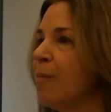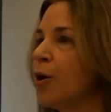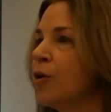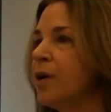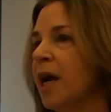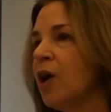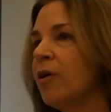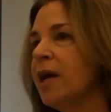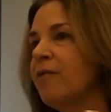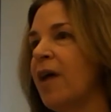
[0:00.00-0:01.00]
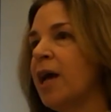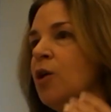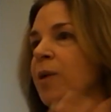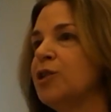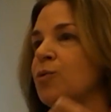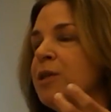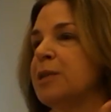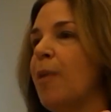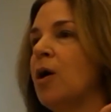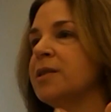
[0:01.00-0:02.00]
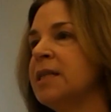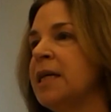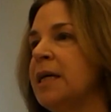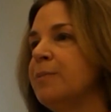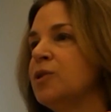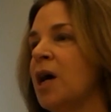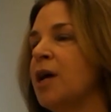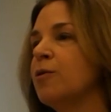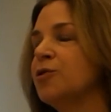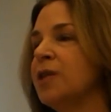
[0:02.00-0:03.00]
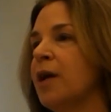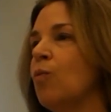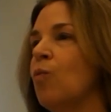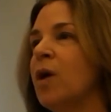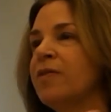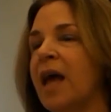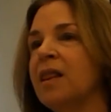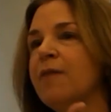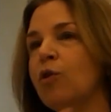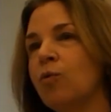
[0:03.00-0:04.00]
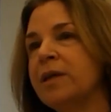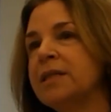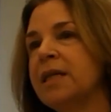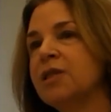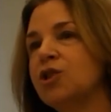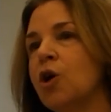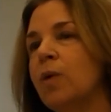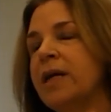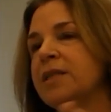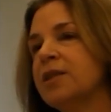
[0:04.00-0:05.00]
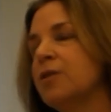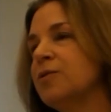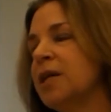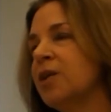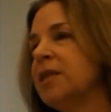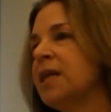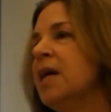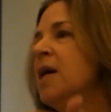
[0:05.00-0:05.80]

burned area evacuation response teams to understand what that level of risk is, go into those areas,